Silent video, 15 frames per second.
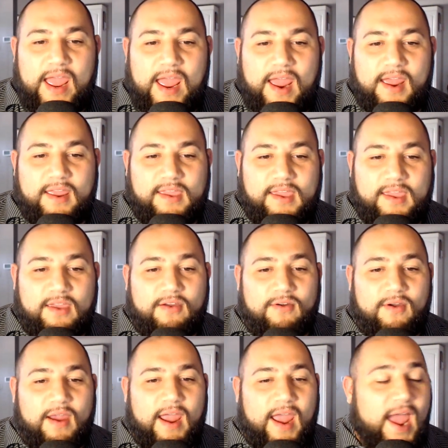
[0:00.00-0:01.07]

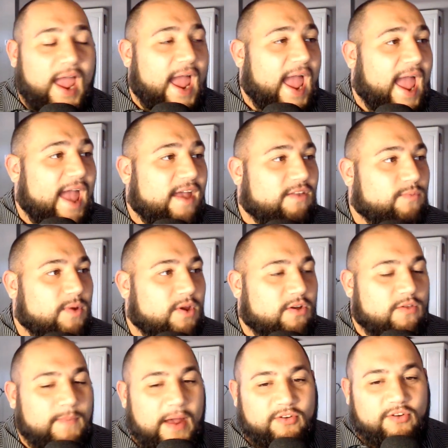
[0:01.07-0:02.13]
here, as we are
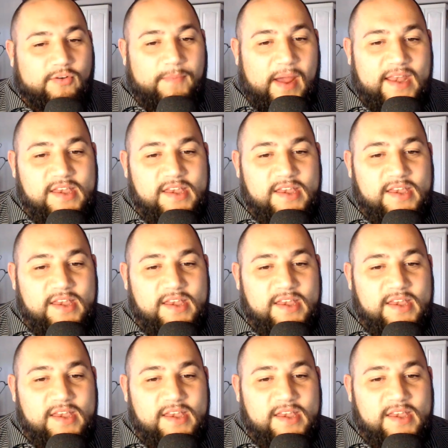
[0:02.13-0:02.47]
sponsored by